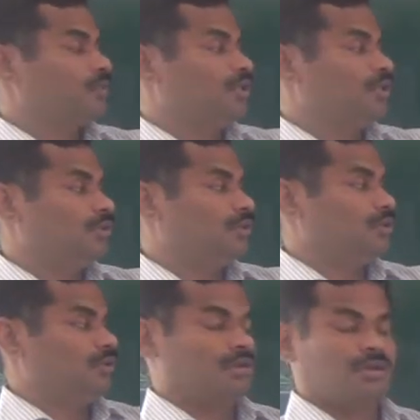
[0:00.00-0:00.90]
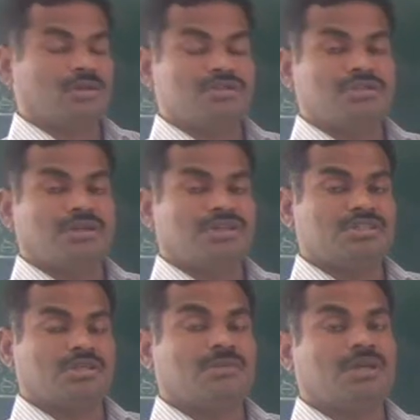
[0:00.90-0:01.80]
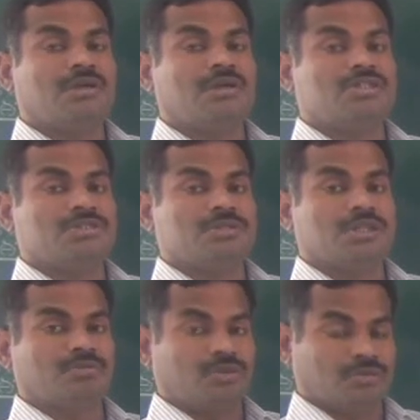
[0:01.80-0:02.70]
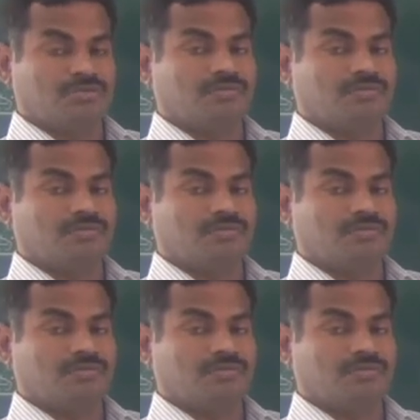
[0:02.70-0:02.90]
Here, the concentration of electrons is very more.